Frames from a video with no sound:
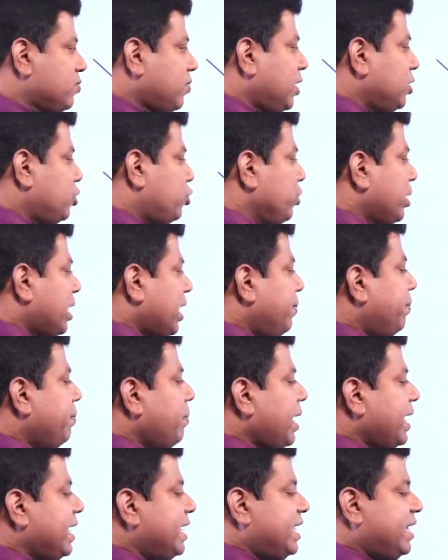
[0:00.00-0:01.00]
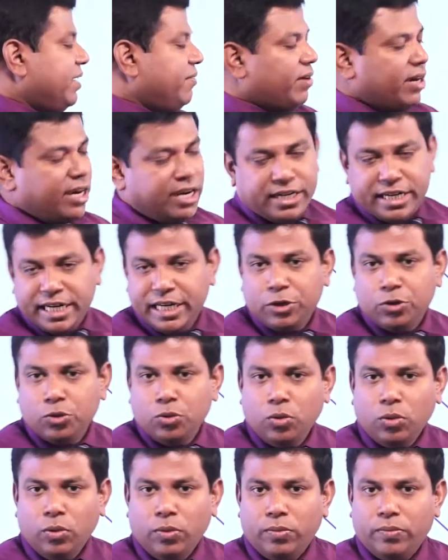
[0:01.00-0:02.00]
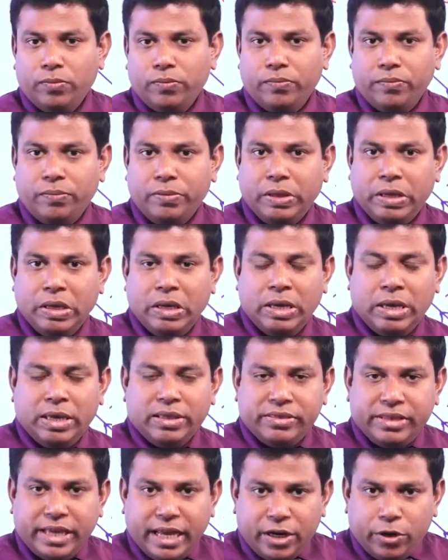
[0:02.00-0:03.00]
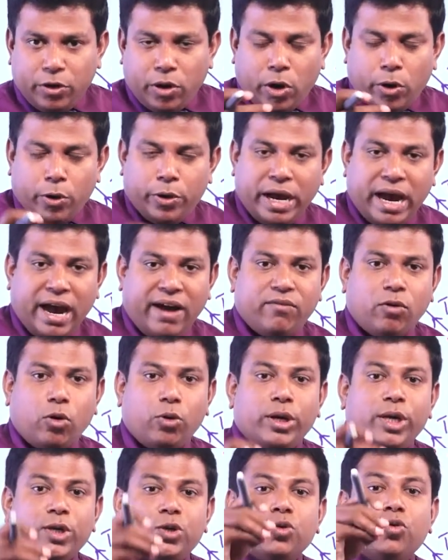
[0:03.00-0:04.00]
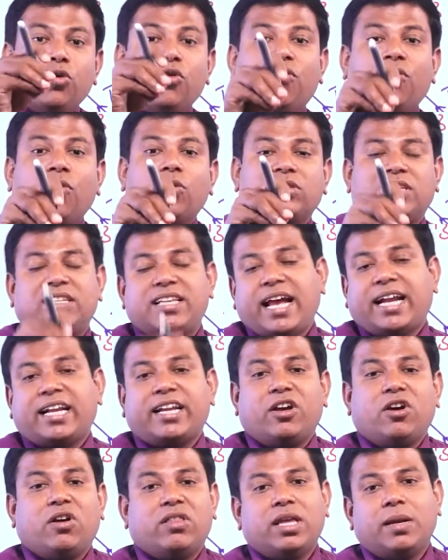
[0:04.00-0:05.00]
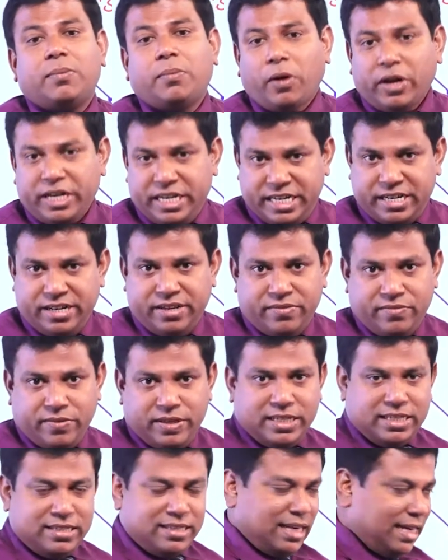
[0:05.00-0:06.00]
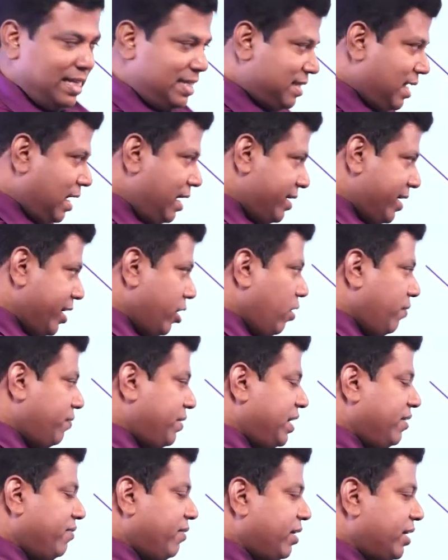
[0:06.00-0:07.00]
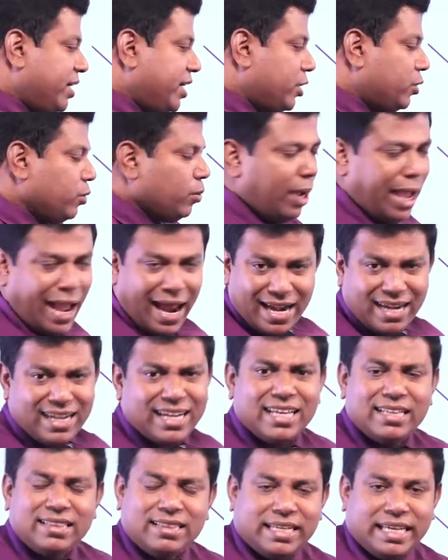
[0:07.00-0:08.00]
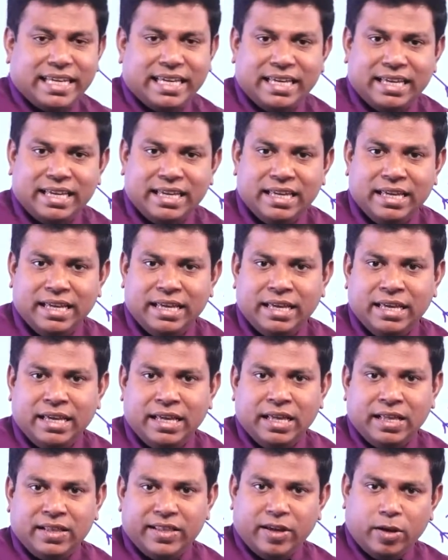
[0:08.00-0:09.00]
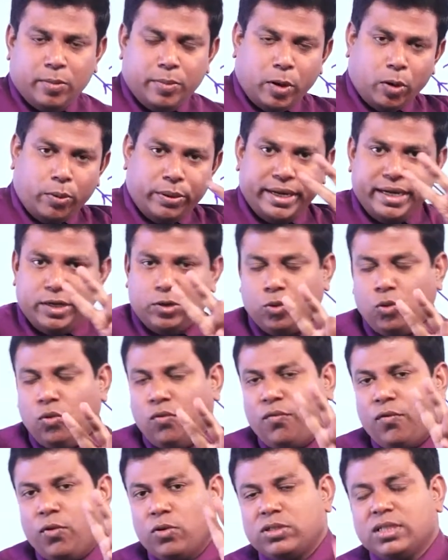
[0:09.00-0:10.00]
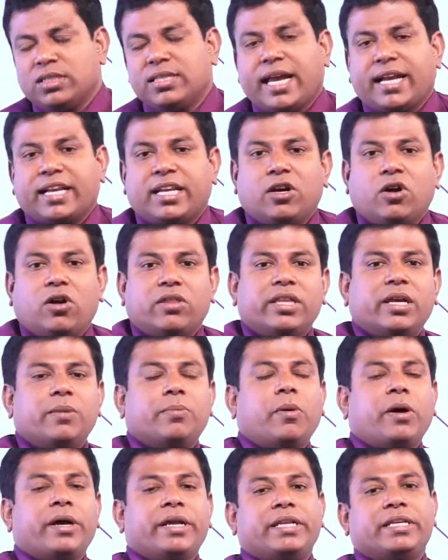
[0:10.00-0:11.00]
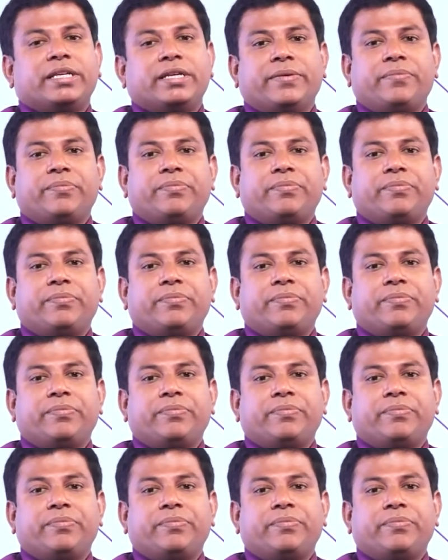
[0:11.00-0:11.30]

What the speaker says: once you combine T1 and T2, then you are going to have only two forces acting on that point, which is the resultant of T1, T2 and T3. There will be only two forces acting on that point.